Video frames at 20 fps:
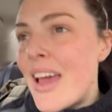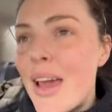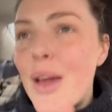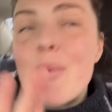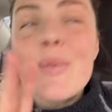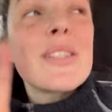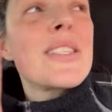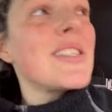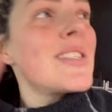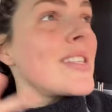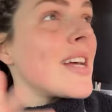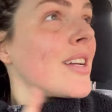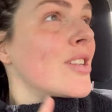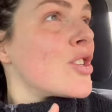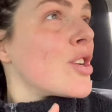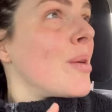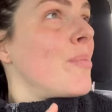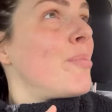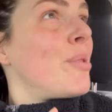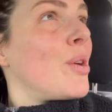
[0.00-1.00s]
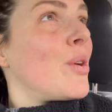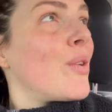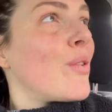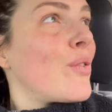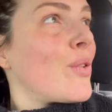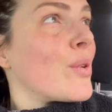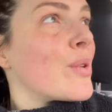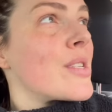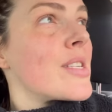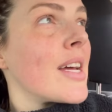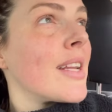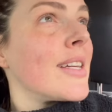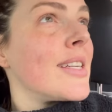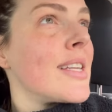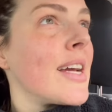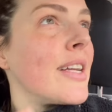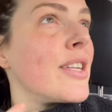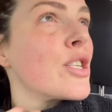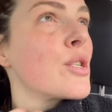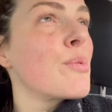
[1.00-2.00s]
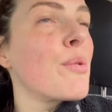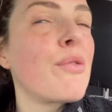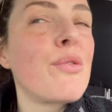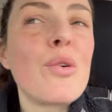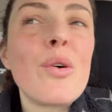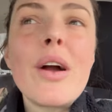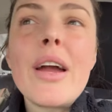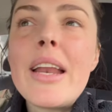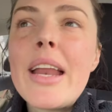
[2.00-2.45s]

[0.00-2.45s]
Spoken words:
It was such a beautiful sunny day just before,